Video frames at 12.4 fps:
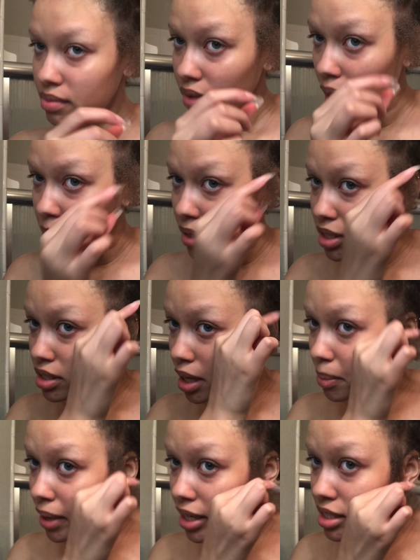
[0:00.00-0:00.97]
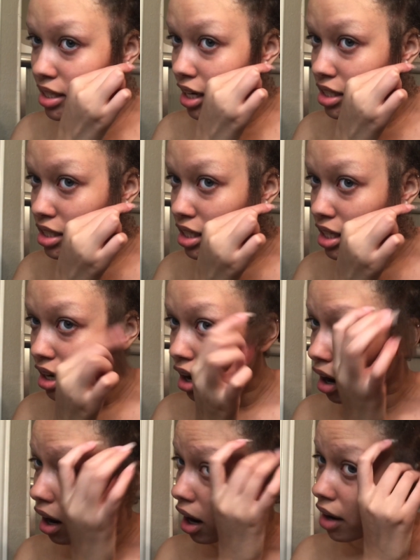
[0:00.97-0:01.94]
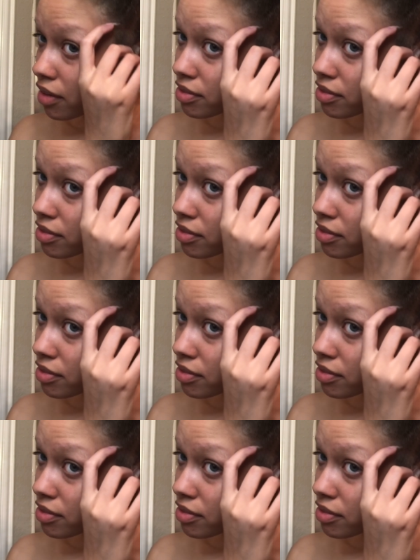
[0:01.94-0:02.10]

I'm going to start by sectioning off